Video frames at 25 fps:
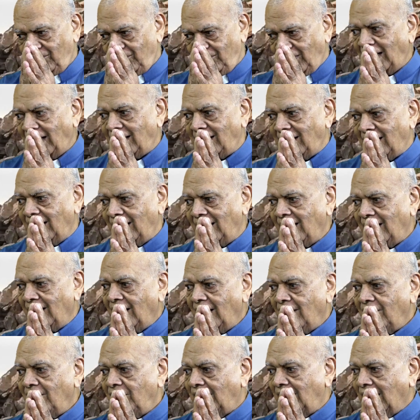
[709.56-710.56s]
frightening,
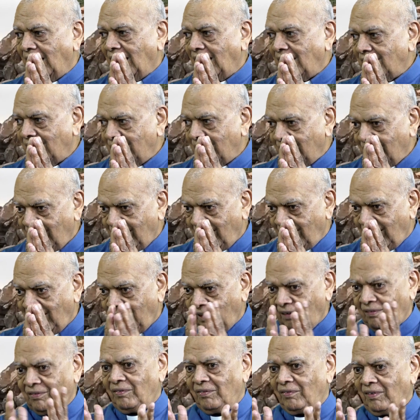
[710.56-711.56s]
we can't
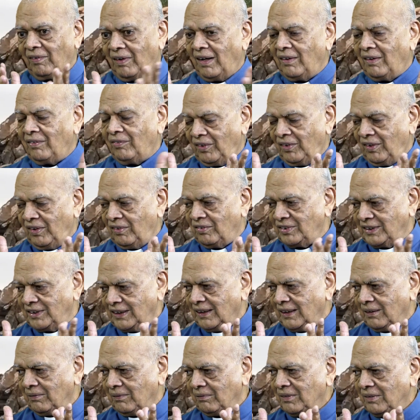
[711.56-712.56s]
live if we've
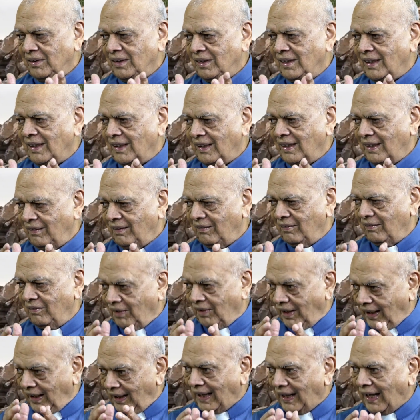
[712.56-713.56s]
seen him,
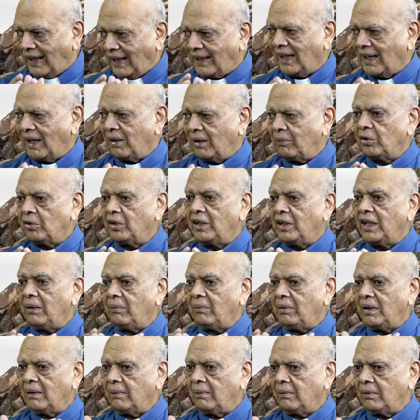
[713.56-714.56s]
at that time, would they
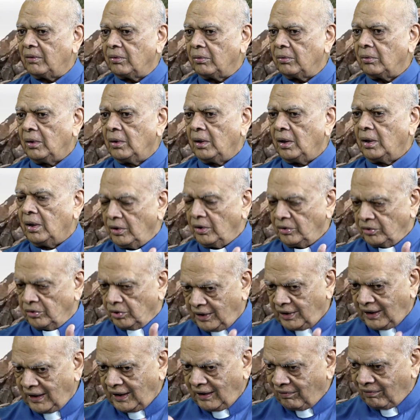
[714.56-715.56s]
be able to?
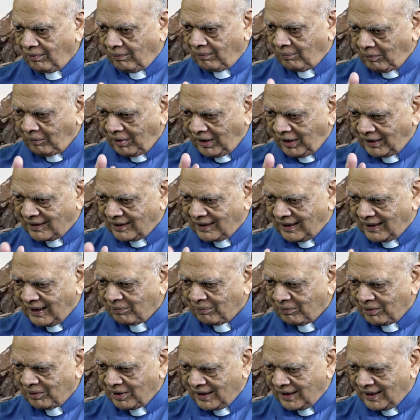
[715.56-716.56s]
So he even met
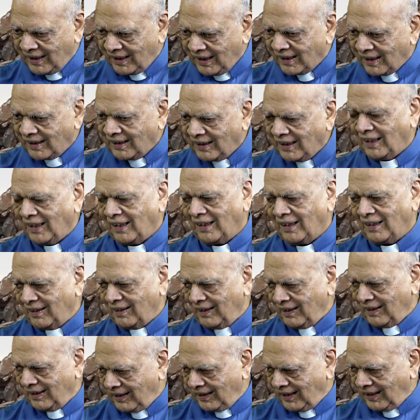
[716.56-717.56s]
them in their need,
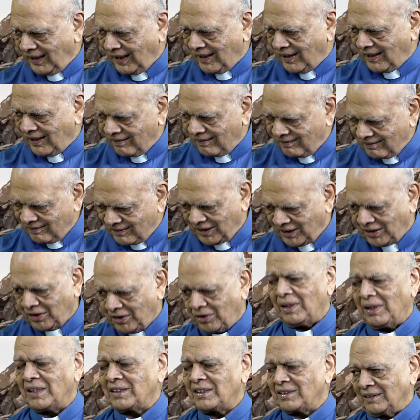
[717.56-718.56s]
in their
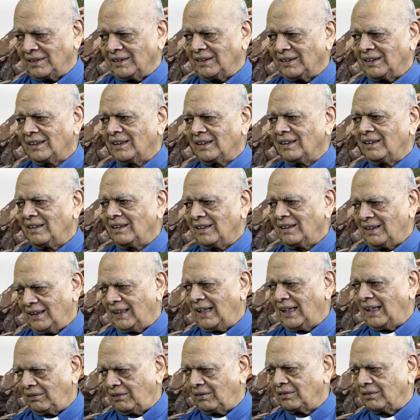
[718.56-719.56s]
situation.
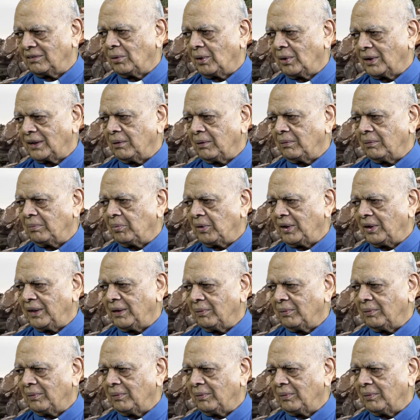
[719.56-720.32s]
And that is what the point